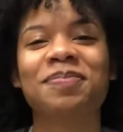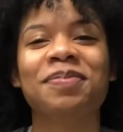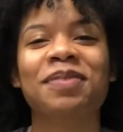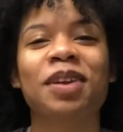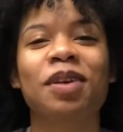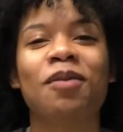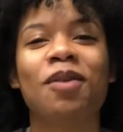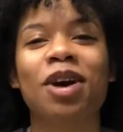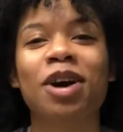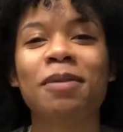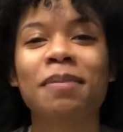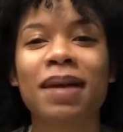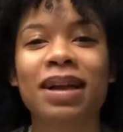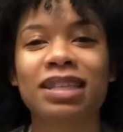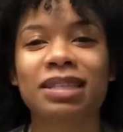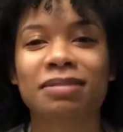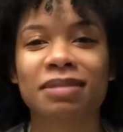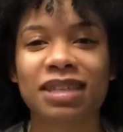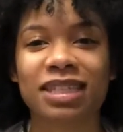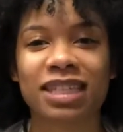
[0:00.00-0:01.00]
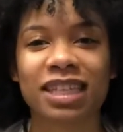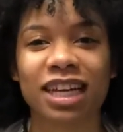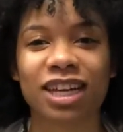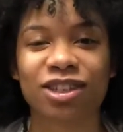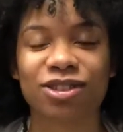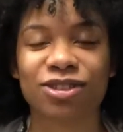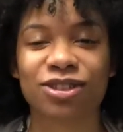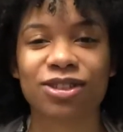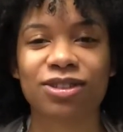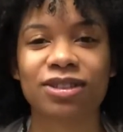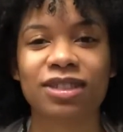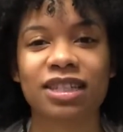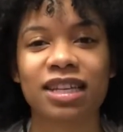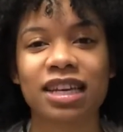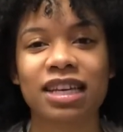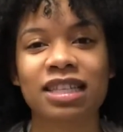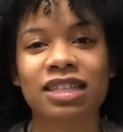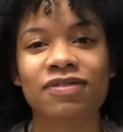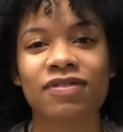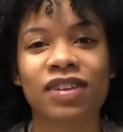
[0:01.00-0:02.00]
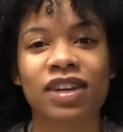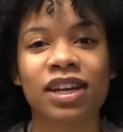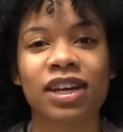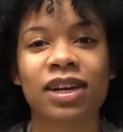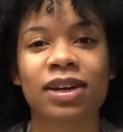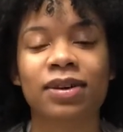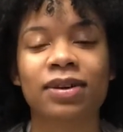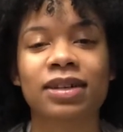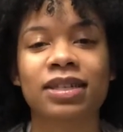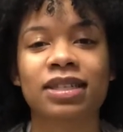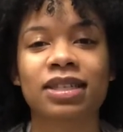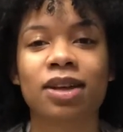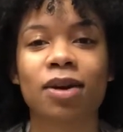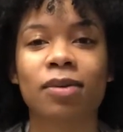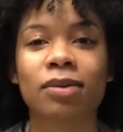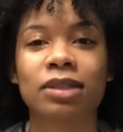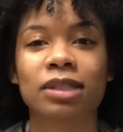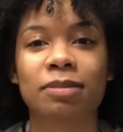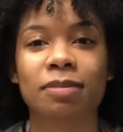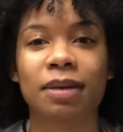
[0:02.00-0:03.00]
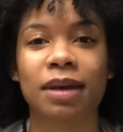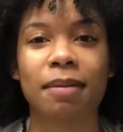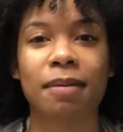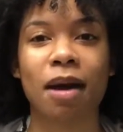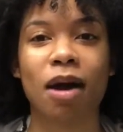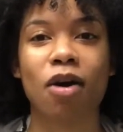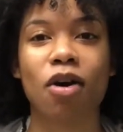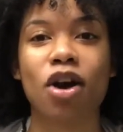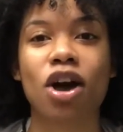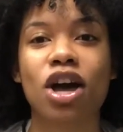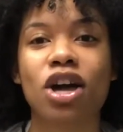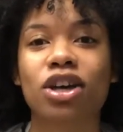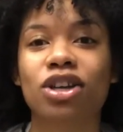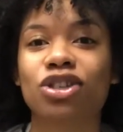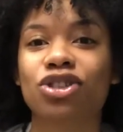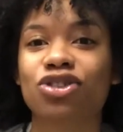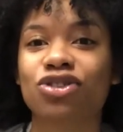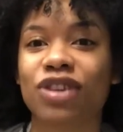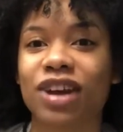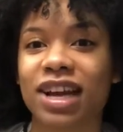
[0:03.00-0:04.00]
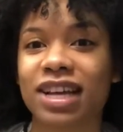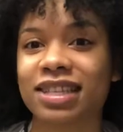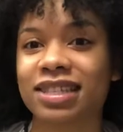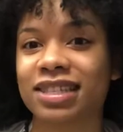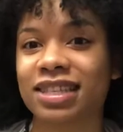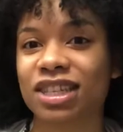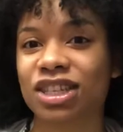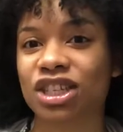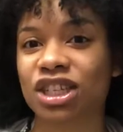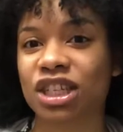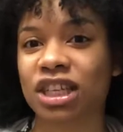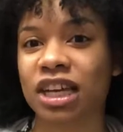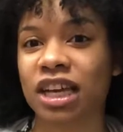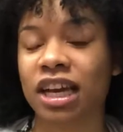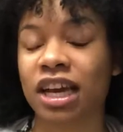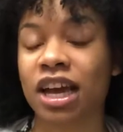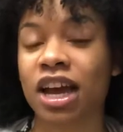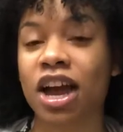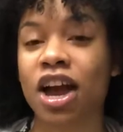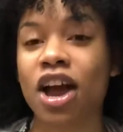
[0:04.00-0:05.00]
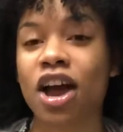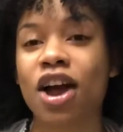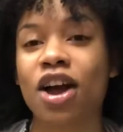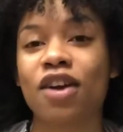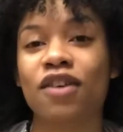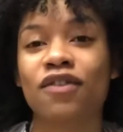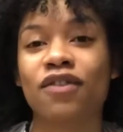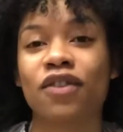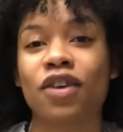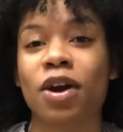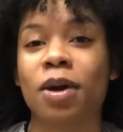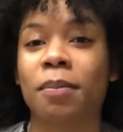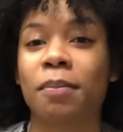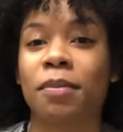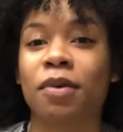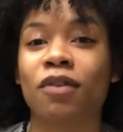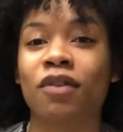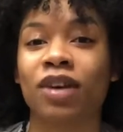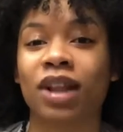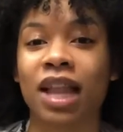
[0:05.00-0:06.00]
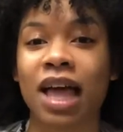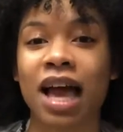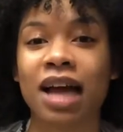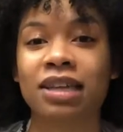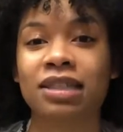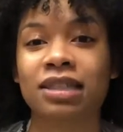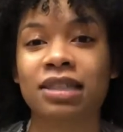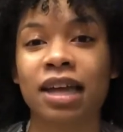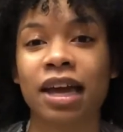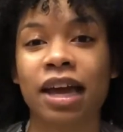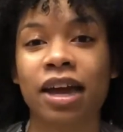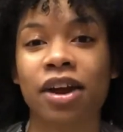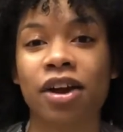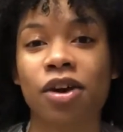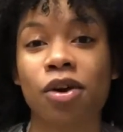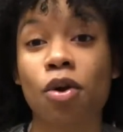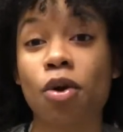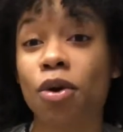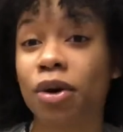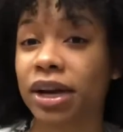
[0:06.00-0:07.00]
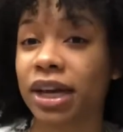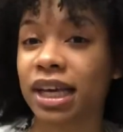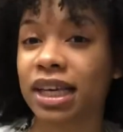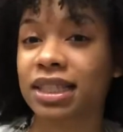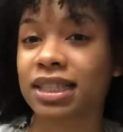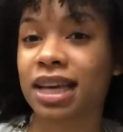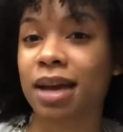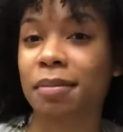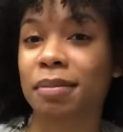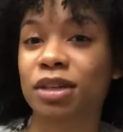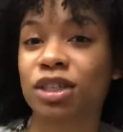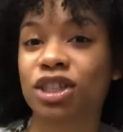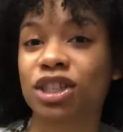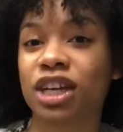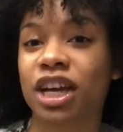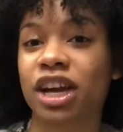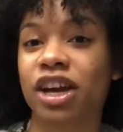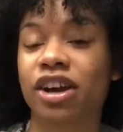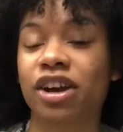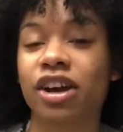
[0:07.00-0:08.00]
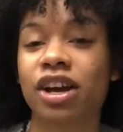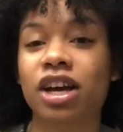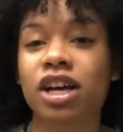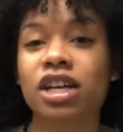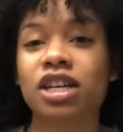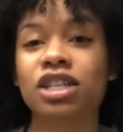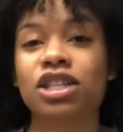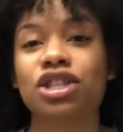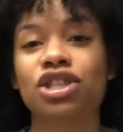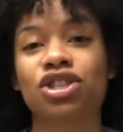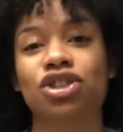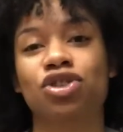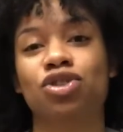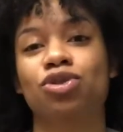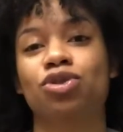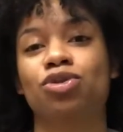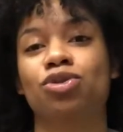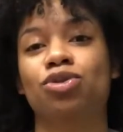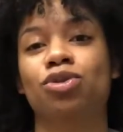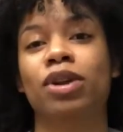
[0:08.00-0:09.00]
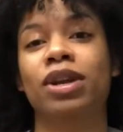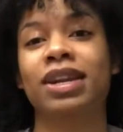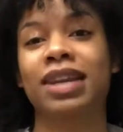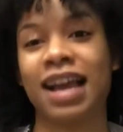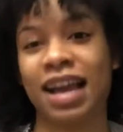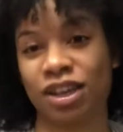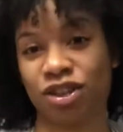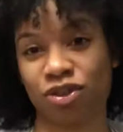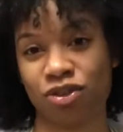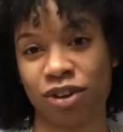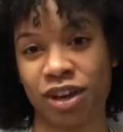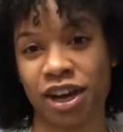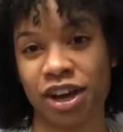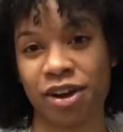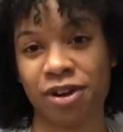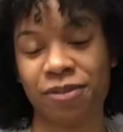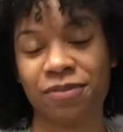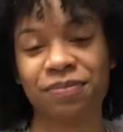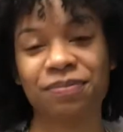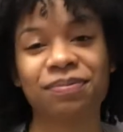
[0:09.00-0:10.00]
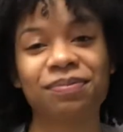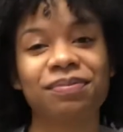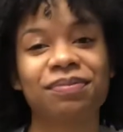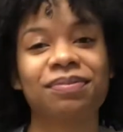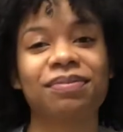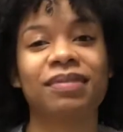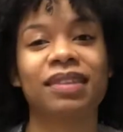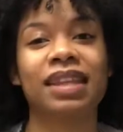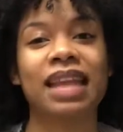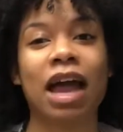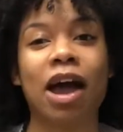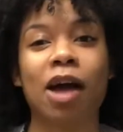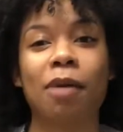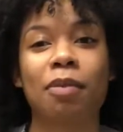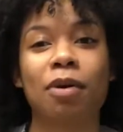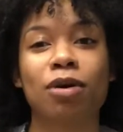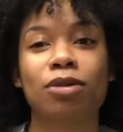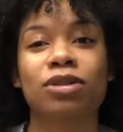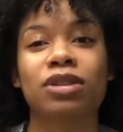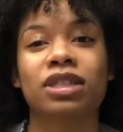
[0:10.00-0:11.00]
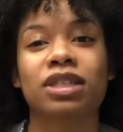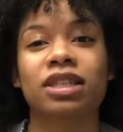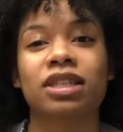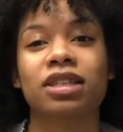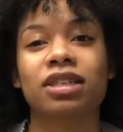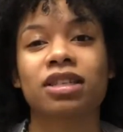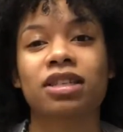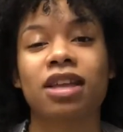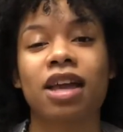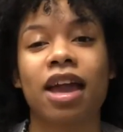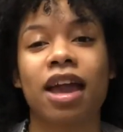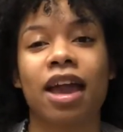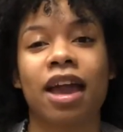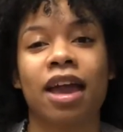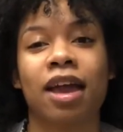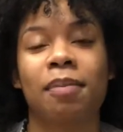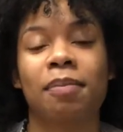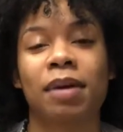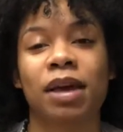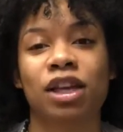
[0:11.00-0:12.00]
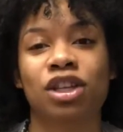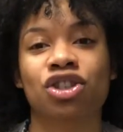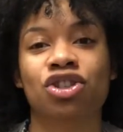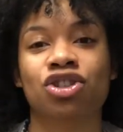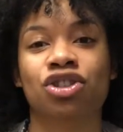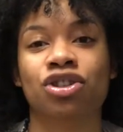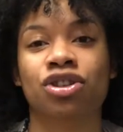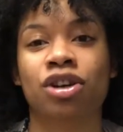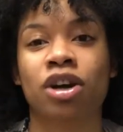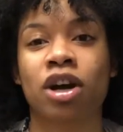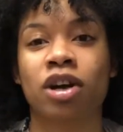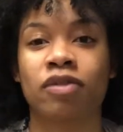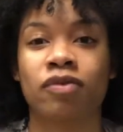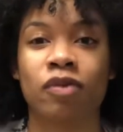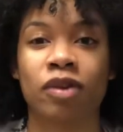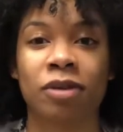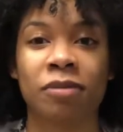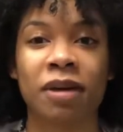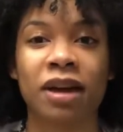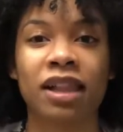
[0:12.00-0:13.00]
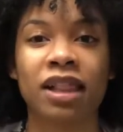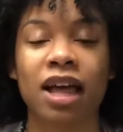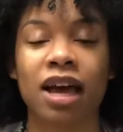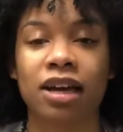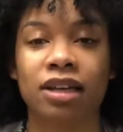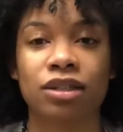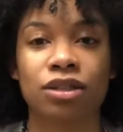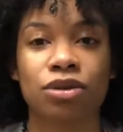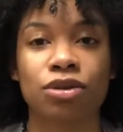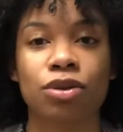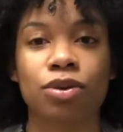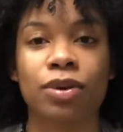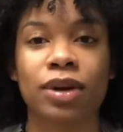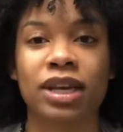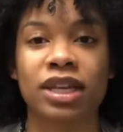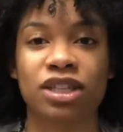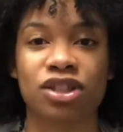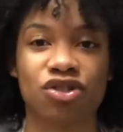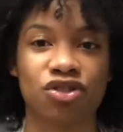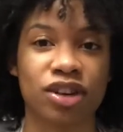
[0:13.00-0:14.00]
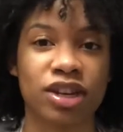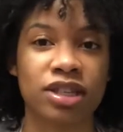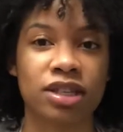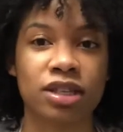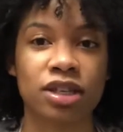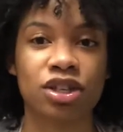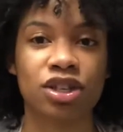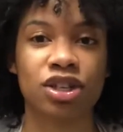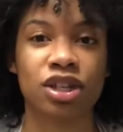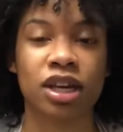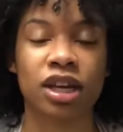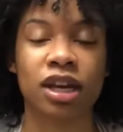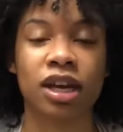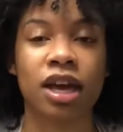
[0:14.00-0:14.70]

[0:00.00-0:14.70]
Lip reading: Welcome back to my channel. So today's video is going to be about transitioning from relaxed hair or heat damaged hair to natural hair. Now I posted a picture of one of my clients who is transitioning